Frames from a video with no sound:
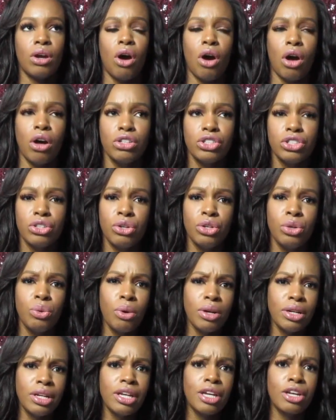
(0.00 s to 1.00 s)
Also, you
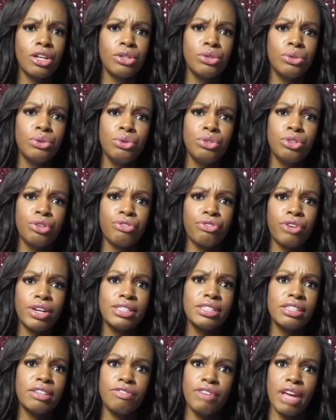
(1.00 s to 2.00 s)
want to include your
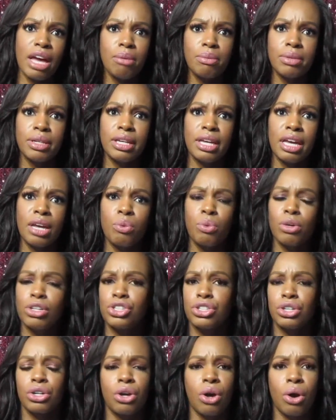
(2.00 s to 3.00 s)
friends and family in
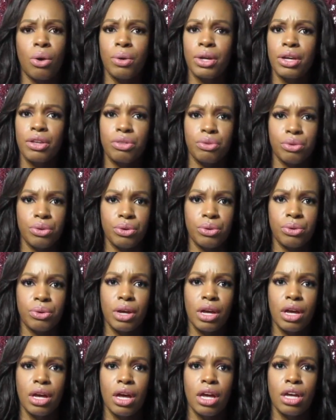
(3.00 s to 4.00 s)
what you're going through.
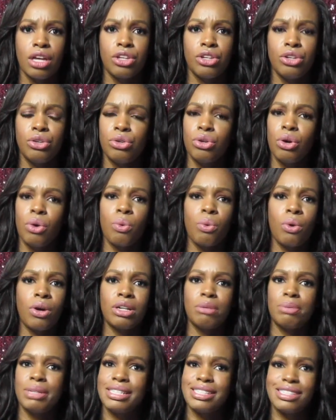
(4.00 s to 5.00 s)
You don't
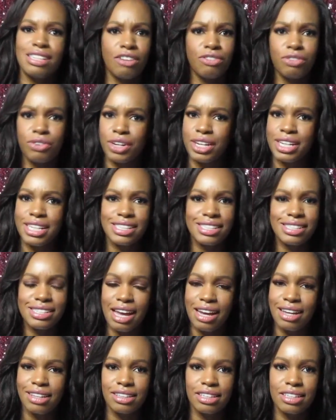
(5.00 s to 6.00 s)
want to be suffering in
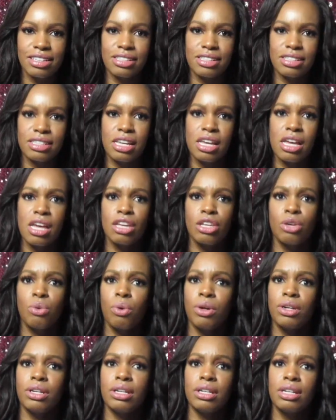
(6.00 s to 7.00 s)
silence. You
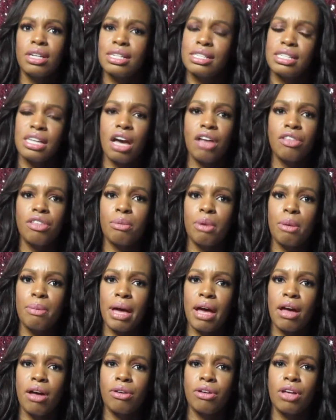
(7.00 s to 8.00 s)
want to tell them
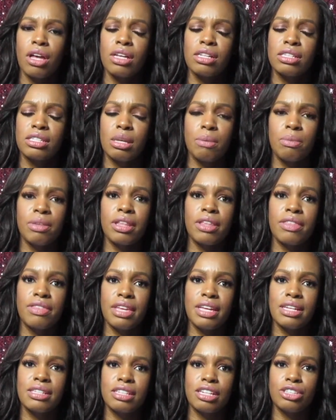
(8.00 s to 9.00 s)
about some of the
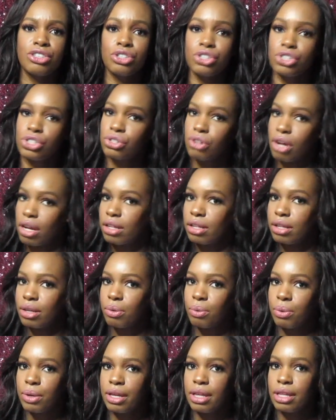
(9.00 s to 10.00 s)
things that you're
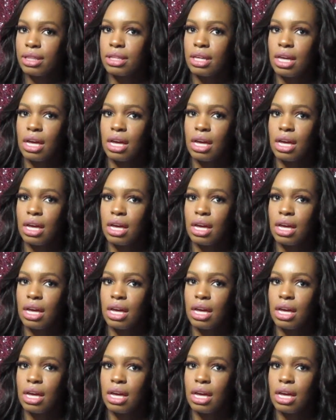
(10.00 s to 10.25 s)
struggling with